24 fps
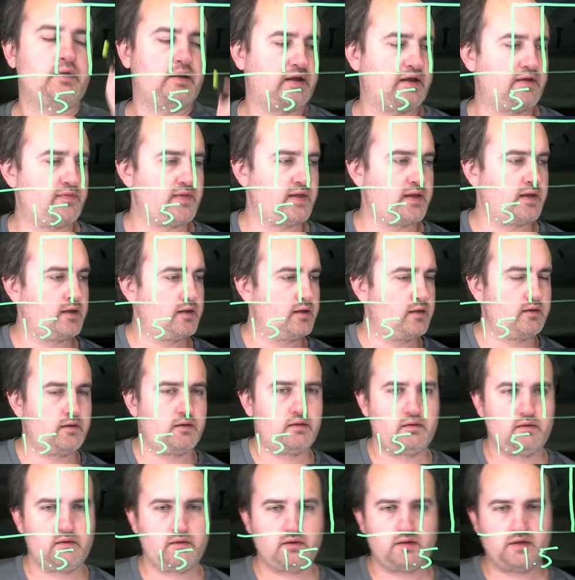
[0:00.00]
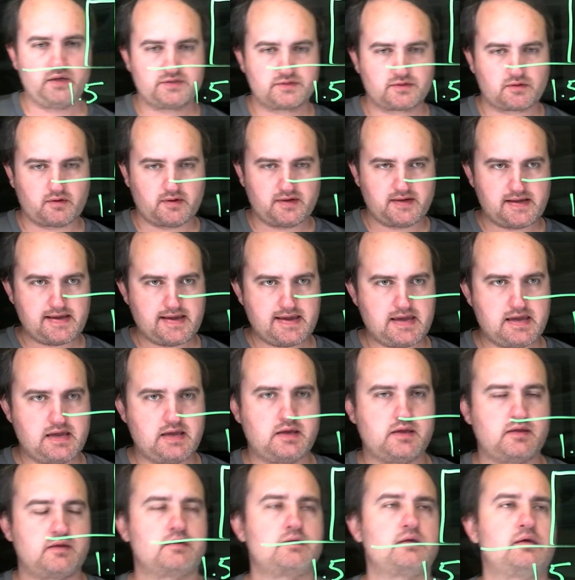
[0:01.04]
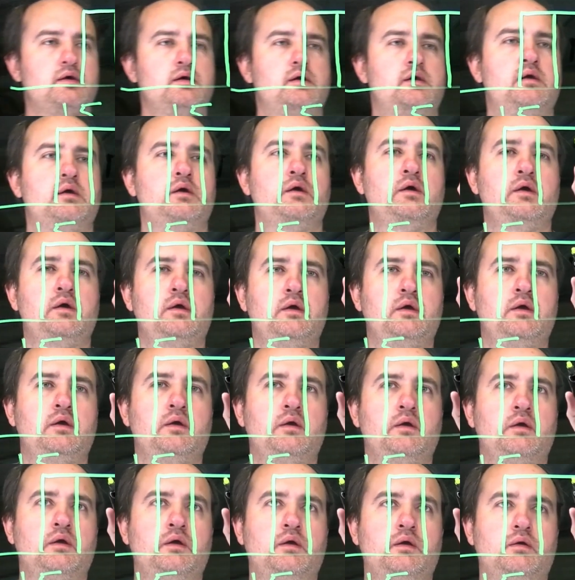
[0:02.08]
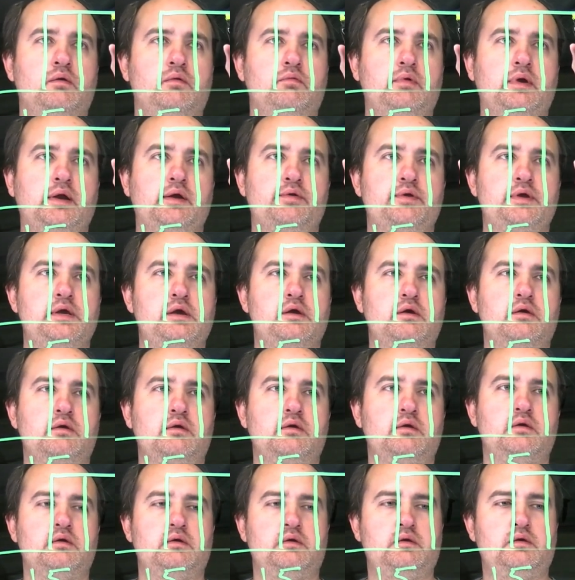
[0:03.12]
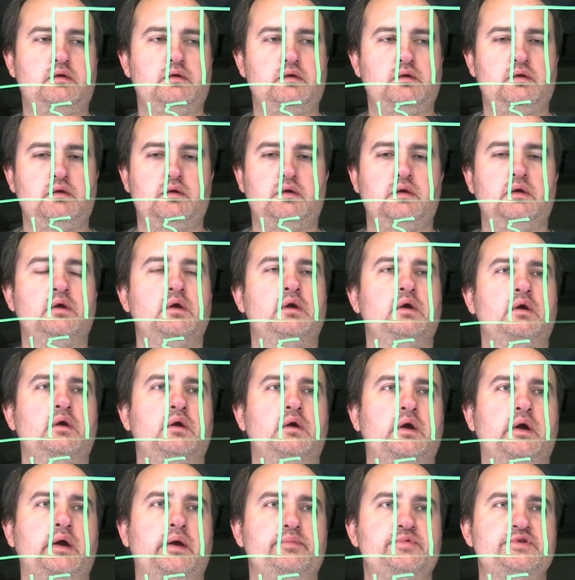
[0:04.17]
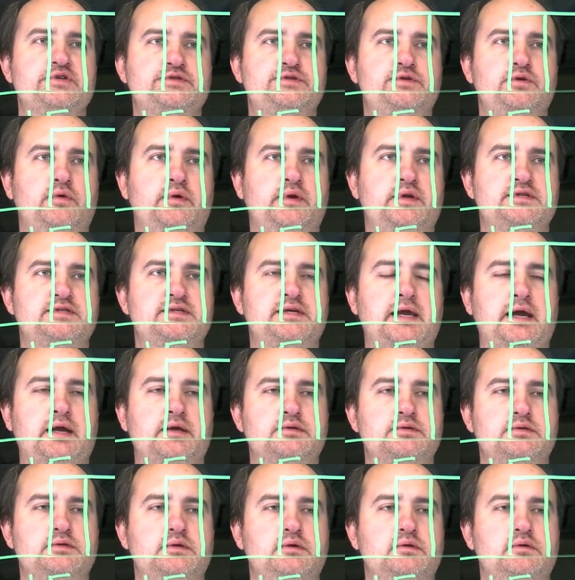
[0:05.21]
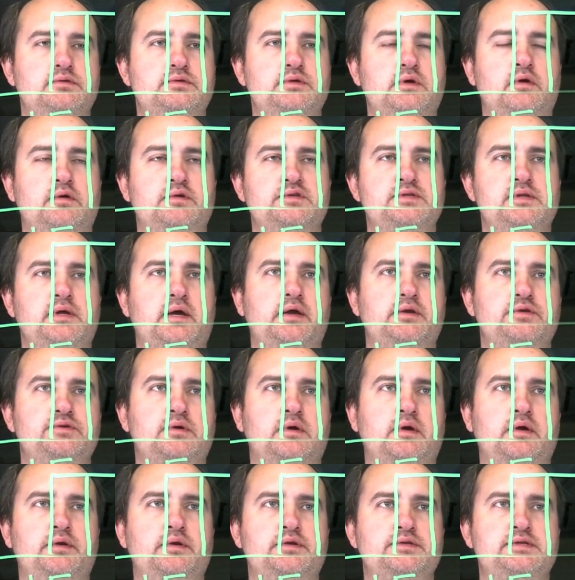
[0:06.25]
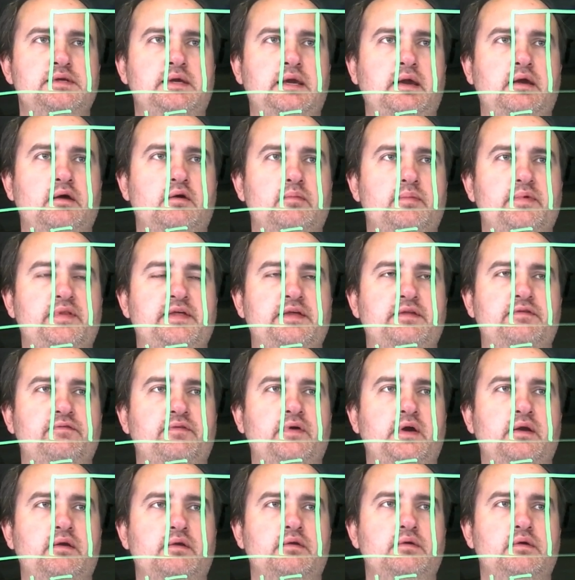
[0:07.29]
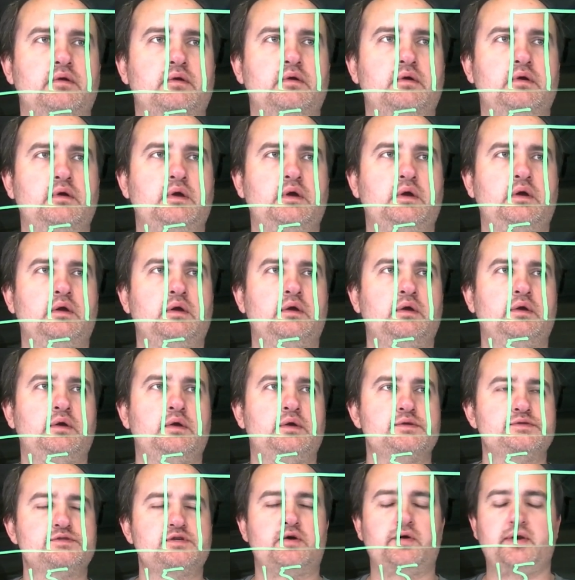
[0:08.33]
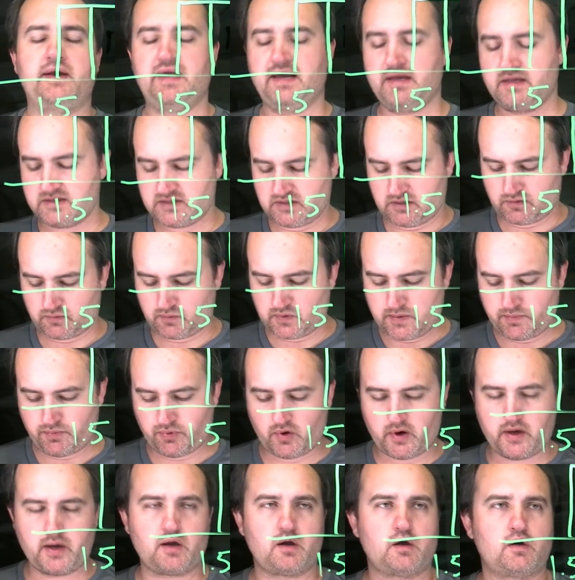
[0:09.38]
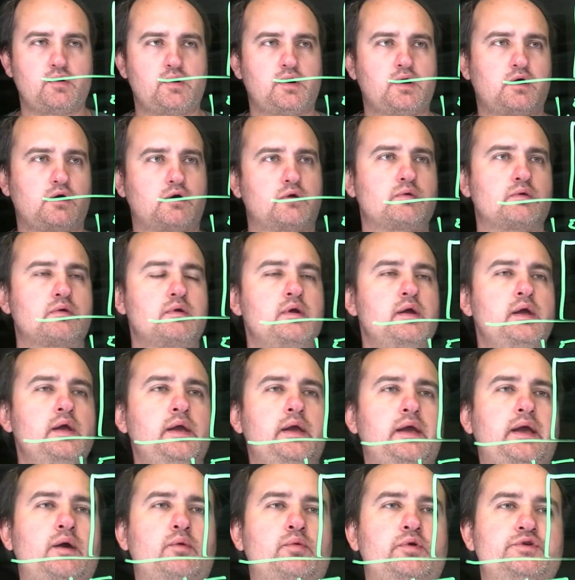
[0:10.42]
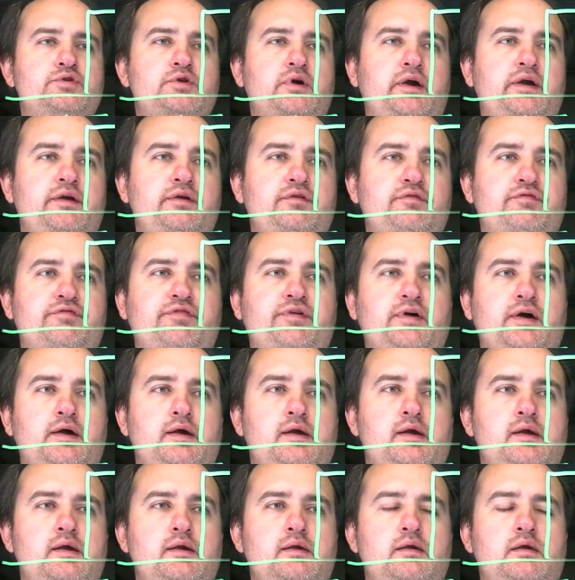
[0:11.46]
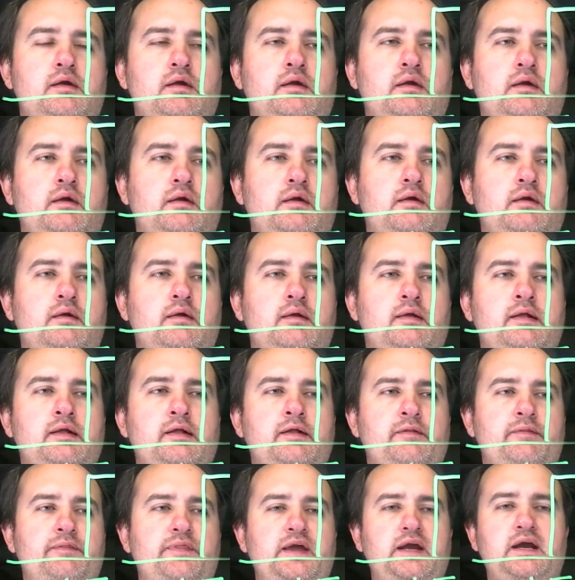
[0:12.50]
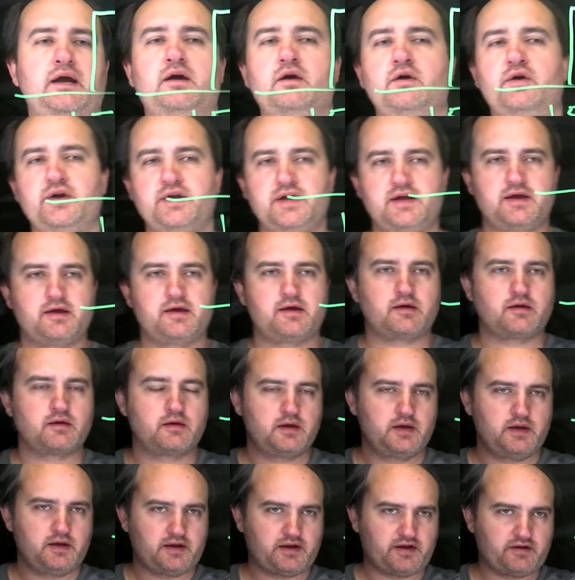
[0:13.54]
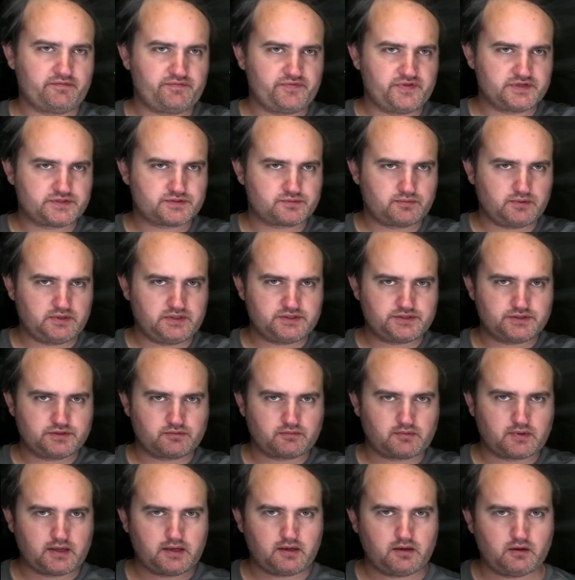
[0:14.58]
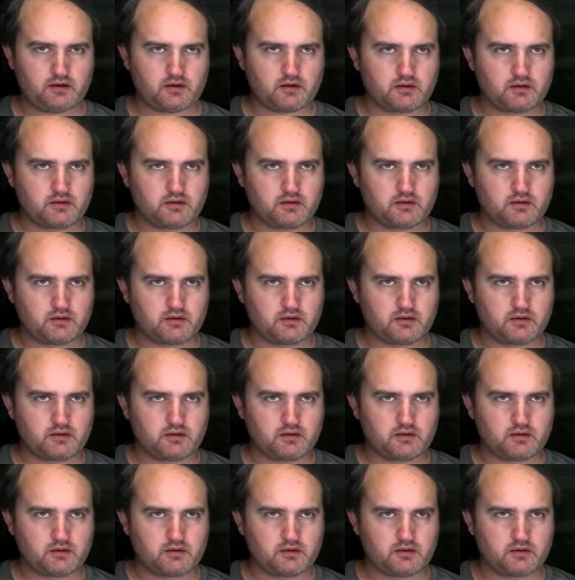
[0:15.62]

And then it's going to end around here. I'm just doing a sketch, so it's not drawn to scale, but that's fine. So it ends at 3.00, and we're trying to find the area of this region right here.